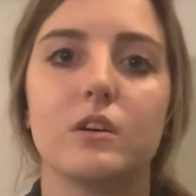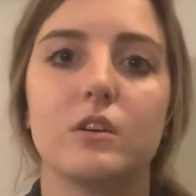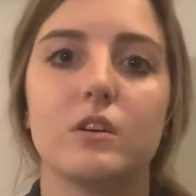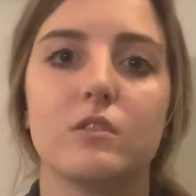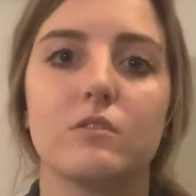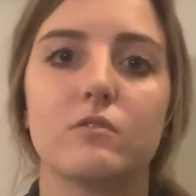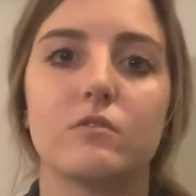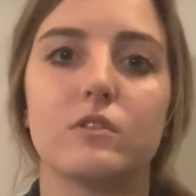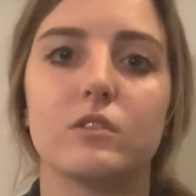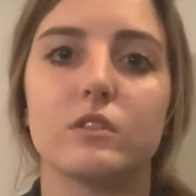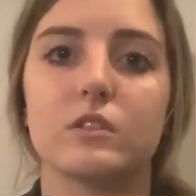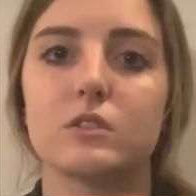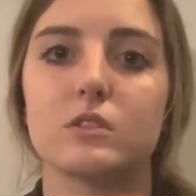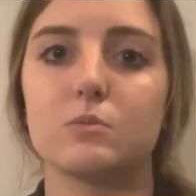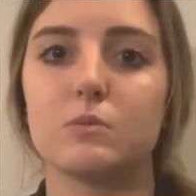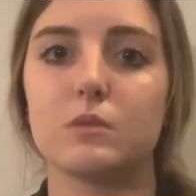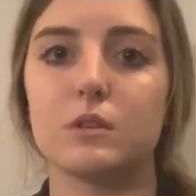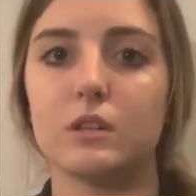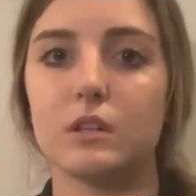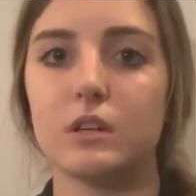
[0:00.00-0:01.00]
For this
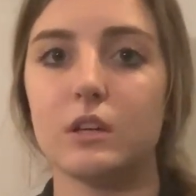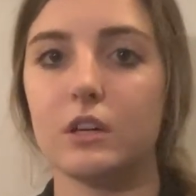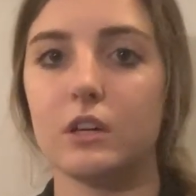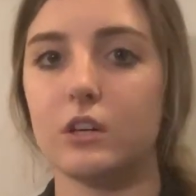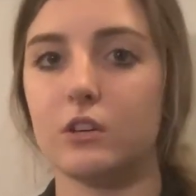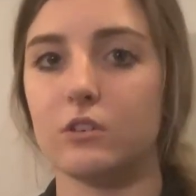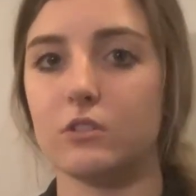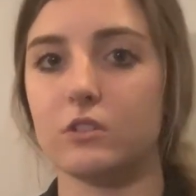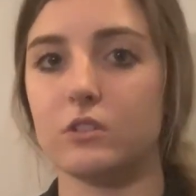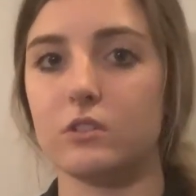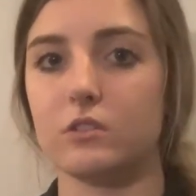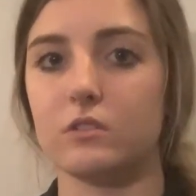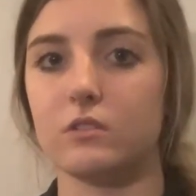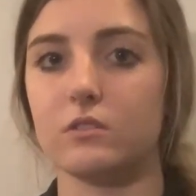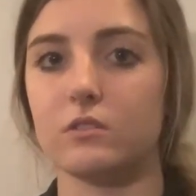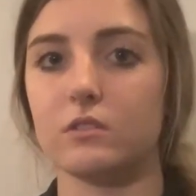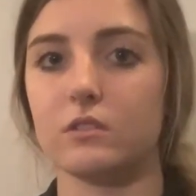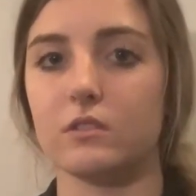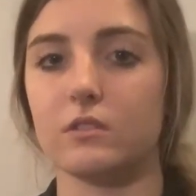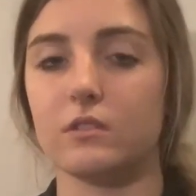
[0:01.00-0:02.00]
one, your
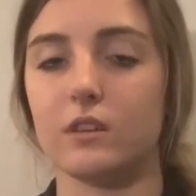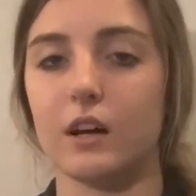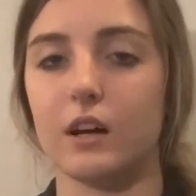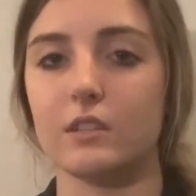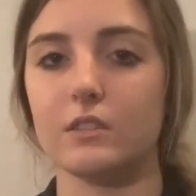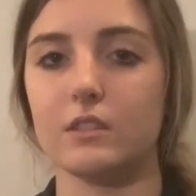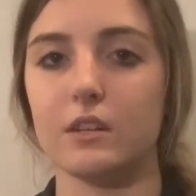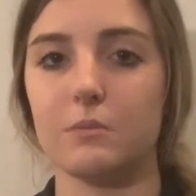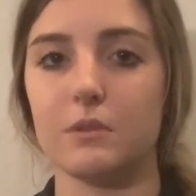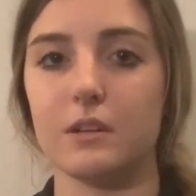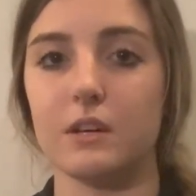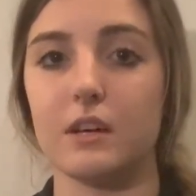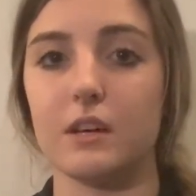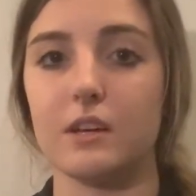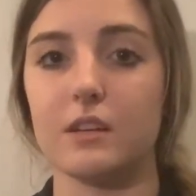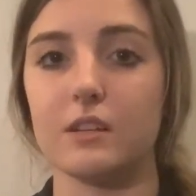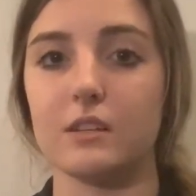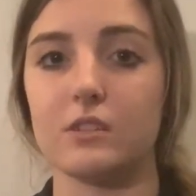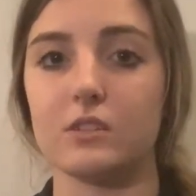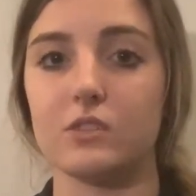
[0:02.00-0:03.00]
non-dominant hand
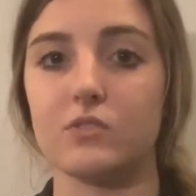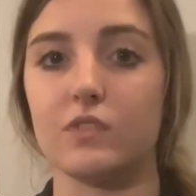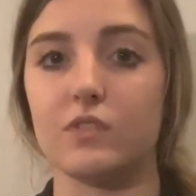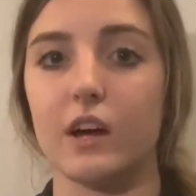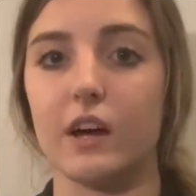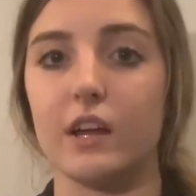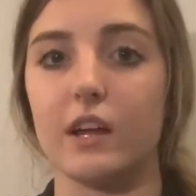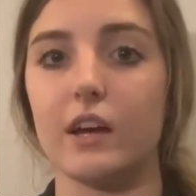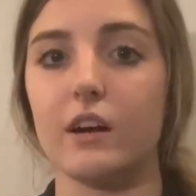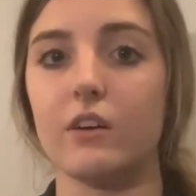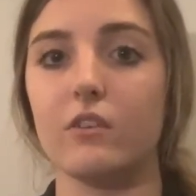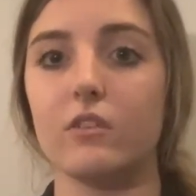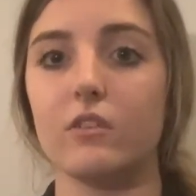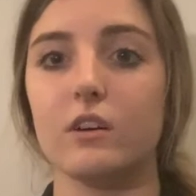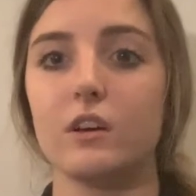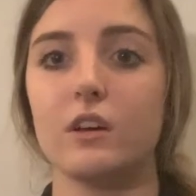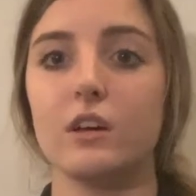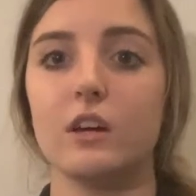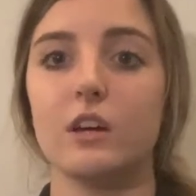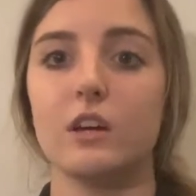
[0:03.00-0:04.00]
is flat out,
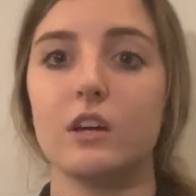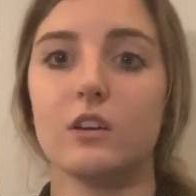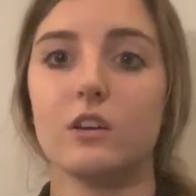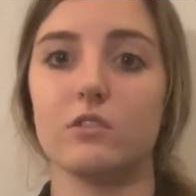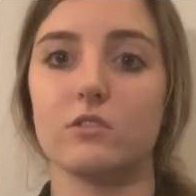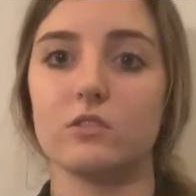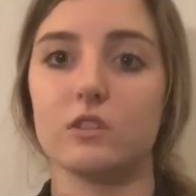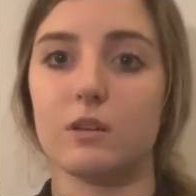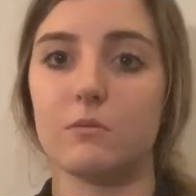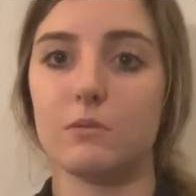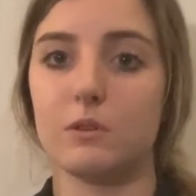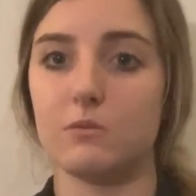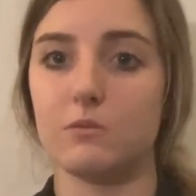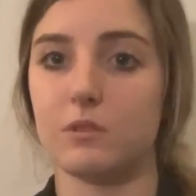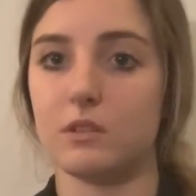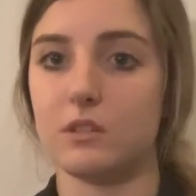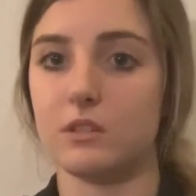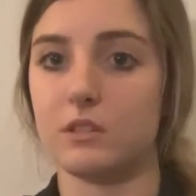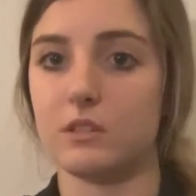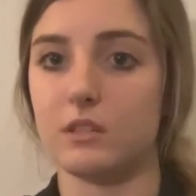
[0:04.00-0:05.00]
your dominant one
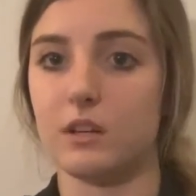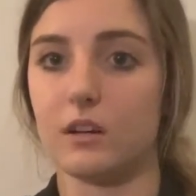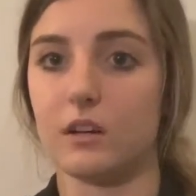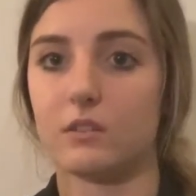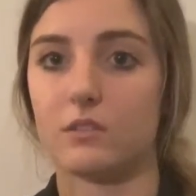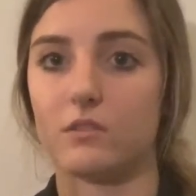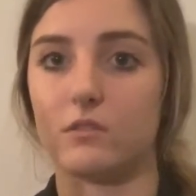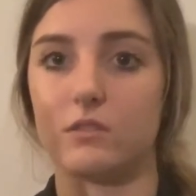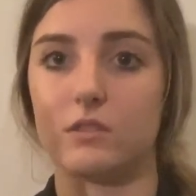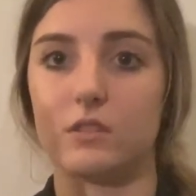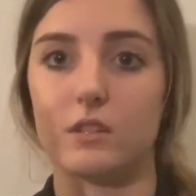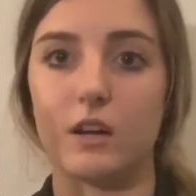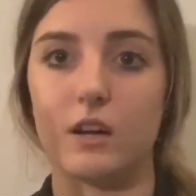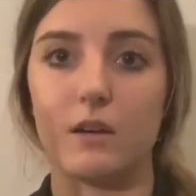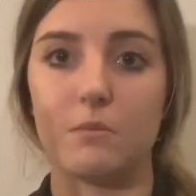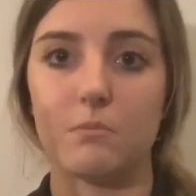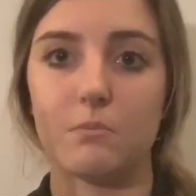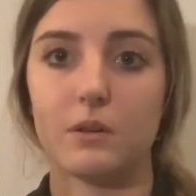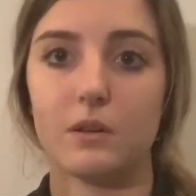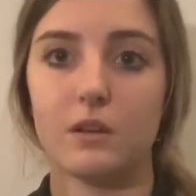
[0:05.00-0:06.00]
is stacked on top,
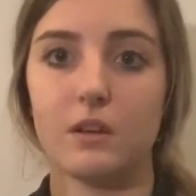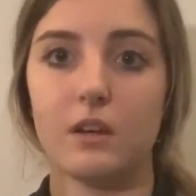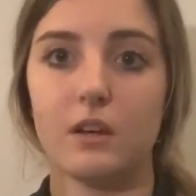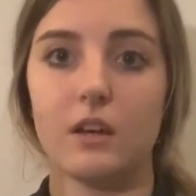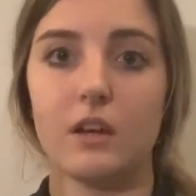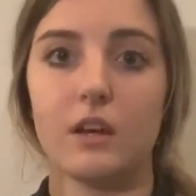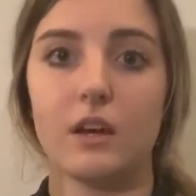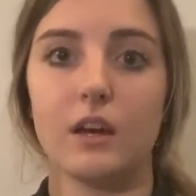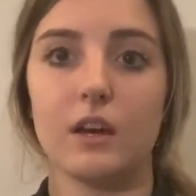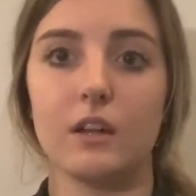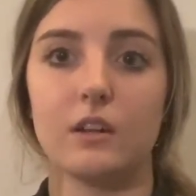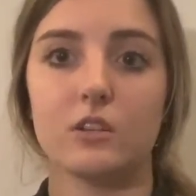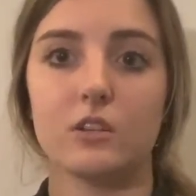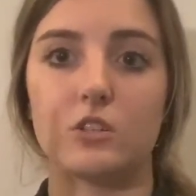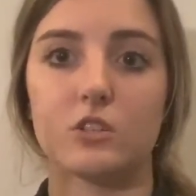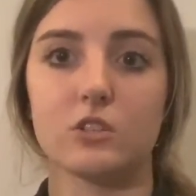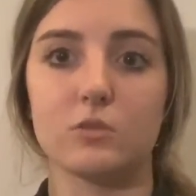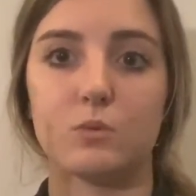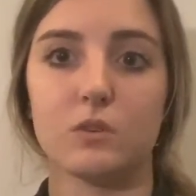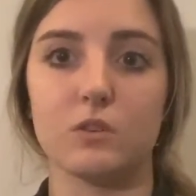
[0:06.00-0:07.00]
and it
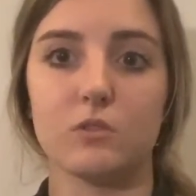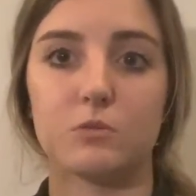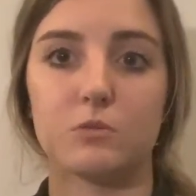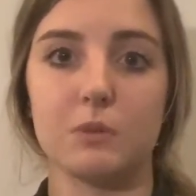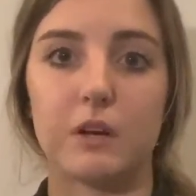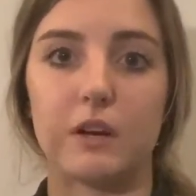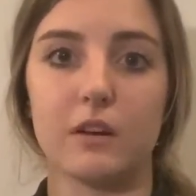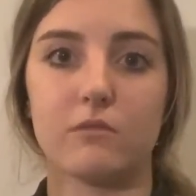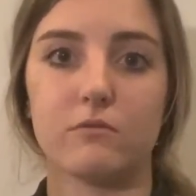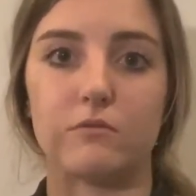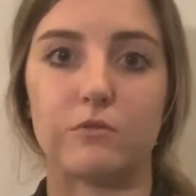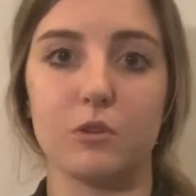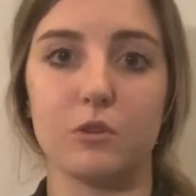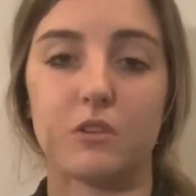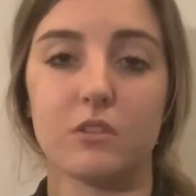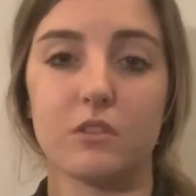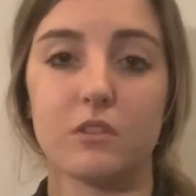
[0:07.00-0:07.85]
just wiggles back and forth.